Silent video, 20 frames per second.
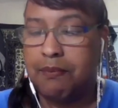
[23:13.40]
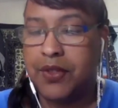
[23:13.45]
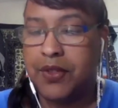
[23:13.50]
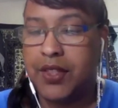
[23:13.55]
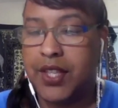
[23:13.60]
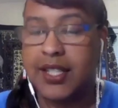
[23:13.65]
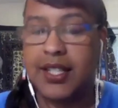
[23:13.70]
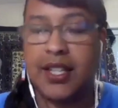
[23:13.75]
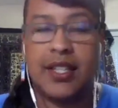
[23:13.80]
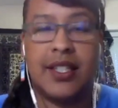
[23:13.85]

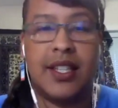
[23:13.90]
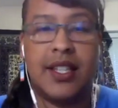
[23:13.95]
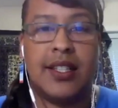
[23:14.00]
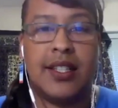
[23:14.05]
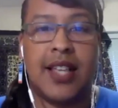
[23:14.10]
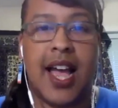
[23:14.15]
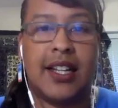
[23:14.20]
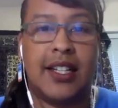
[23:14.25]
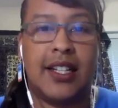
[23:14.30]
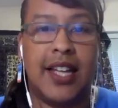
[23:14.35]
This is
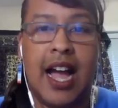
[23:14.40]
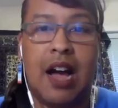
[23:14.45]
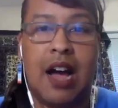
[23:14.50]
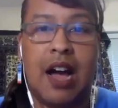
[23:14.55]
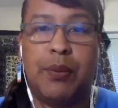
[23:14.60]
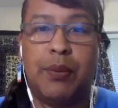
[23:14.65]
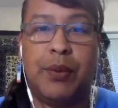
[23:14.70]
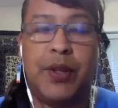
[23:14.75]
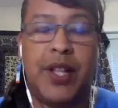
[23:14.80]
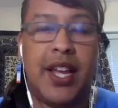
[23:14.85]
exactly how
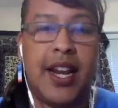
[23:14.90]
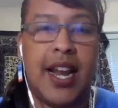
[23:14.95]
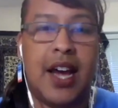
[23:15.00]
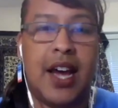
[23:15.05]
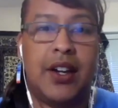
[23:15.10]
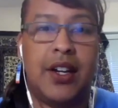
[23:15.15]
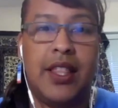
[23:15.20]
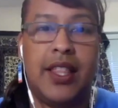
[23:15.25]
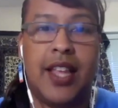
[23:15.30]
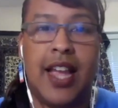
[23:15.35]
it played
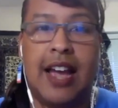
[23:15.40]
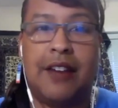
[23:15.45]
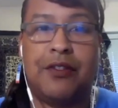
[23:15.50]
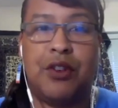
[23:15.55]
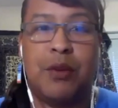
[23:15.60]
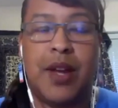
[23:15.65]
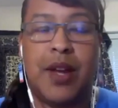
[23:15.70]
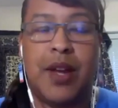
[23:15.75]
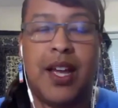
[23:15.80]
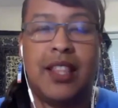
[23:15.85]
out in the
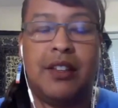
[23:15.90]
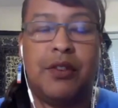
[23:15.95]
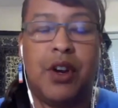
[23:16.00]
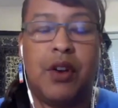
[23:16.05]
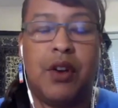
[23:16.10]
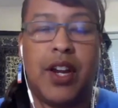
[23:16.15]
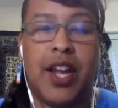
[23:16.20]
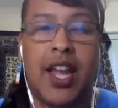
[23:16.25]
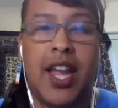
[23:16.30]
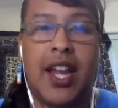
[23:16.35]
aftermath of
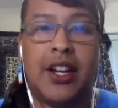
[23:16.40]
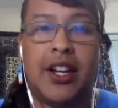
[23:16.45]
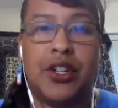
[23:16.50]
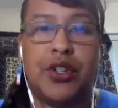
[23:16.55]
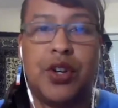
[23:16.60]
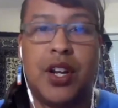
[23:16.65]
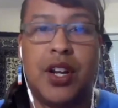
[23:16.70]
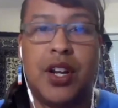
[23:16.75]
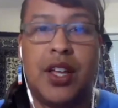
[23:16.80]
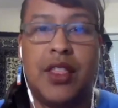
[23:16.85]
Hurricane
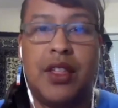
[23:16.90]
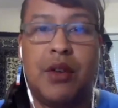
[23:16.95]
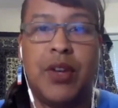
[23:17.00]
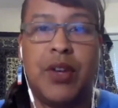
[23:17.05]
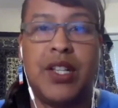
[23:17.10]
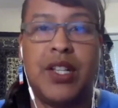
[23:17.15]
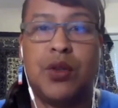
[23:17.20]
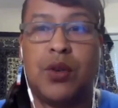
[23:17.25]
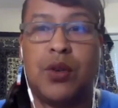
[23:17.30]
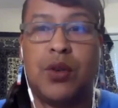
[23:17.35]
Katrina. The
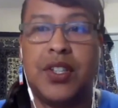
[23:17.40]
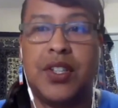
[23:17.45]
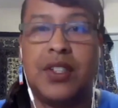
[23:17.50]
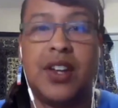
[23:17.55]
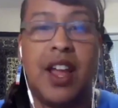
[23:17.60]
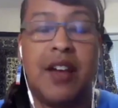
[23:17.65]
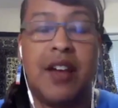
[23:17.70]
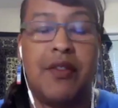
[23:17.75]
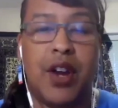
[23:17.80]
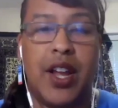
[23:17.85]

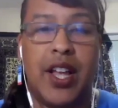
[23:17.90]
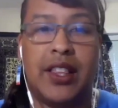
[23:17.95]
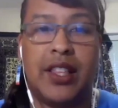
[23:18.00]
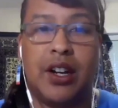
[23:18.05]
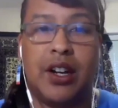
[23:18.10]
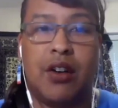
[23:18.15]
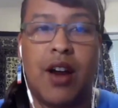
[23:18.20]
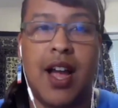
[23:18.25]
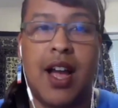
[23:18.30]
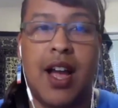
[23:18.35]
resources never hit
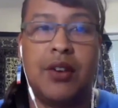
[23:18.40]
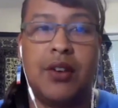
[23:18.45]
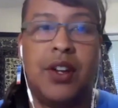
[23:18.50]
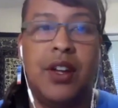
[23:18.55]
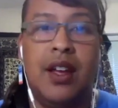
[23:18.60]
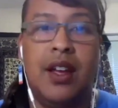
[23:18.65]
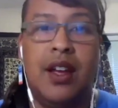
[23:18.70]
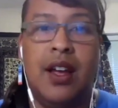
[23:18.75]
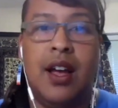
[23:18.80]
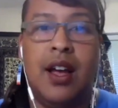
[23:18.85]
the ground.
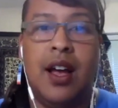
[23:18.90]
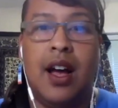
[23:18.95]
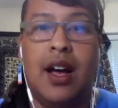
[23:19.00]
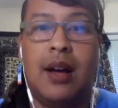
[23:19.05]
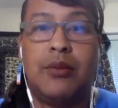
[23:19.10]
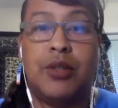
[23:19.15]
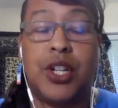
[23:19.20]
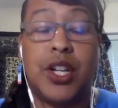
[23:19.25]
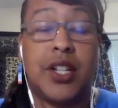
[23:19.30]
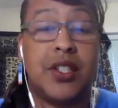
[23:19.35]

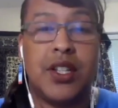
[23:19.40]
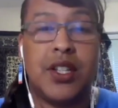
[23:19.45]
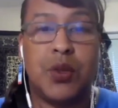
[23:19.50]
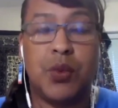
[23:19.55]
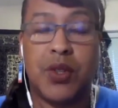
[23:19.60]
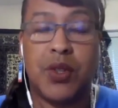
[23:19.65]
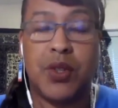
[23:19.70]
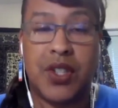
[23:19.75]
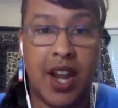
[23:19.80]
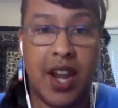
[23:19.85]

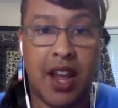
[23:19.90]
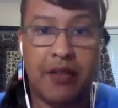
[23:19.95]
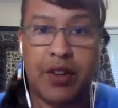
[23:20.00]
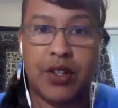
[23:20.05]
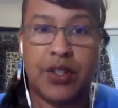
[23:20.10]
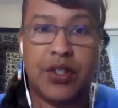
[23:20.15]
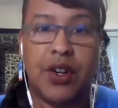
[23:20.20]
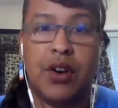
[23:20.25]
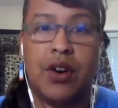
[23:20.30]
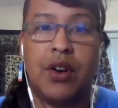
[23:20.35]
Justice was never
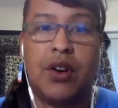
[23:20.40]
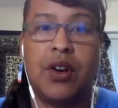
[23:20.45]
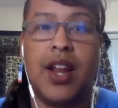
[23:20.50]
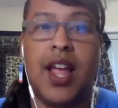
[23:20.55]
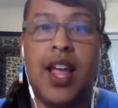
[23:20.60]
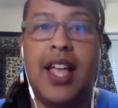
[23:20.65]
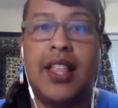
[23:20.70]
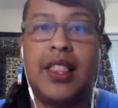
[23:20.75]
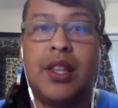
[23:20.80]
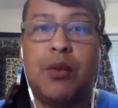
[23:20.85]
served,
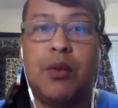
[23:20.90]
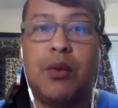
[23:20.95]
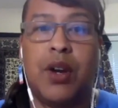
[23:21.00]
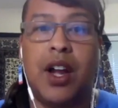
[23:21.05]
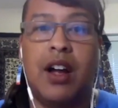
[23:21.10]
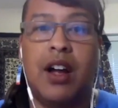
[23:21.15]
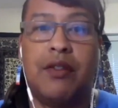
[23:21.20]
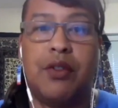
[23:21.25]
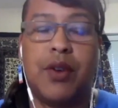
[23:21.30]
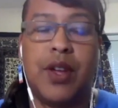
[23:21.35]
and the
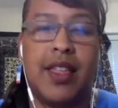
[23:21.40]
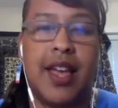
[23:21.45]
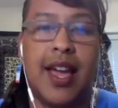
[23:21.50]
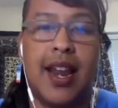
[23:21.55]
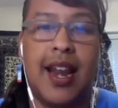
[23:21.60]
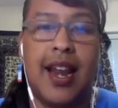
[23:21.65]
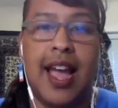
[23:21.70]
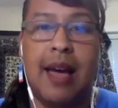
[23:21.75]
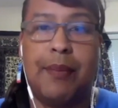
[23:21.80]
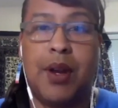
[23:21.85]
recovery
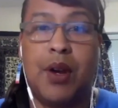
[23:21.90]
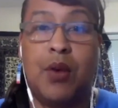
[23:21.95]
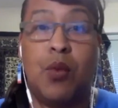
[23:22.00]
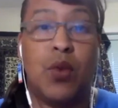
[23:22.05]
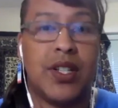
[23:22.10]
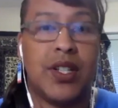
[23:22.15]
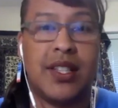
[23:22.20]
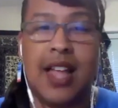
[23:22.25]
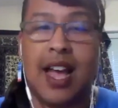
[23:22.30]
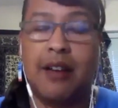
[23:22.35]
that happened
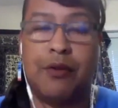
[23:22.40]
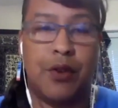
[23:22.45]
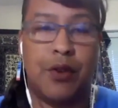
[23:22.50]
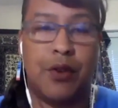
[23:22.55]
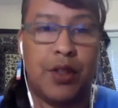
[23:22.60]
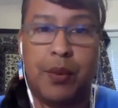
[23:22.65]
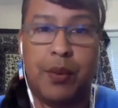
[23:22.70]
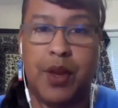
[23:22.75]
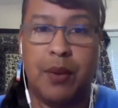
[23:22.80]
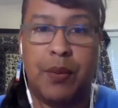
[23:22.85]
was not for
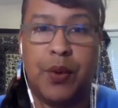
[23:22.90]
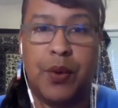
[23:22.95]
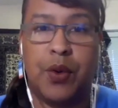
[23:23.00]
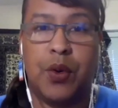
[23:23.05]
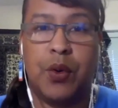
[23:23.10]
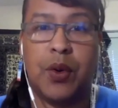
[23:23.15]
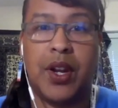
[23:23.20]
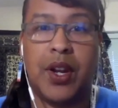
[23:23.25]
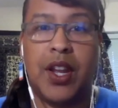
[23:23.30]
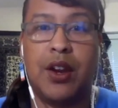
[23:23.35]
the people
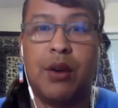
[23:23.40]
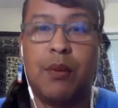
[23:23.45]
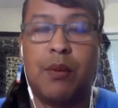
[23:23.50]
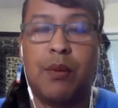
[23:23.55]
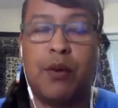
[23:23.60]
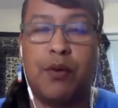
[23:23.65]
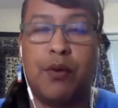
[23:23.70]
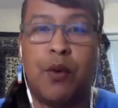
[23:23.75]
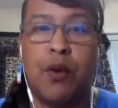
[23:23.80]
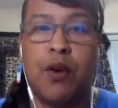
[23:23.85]
who were here
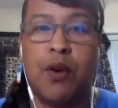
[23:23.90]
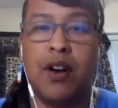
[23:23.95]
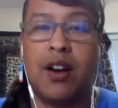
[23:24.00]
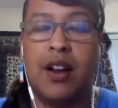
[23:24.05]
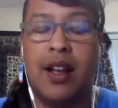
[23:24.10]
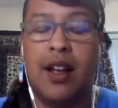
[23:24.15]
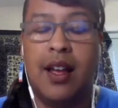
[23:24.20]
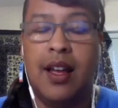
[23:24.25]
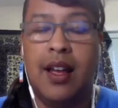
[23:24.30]
before.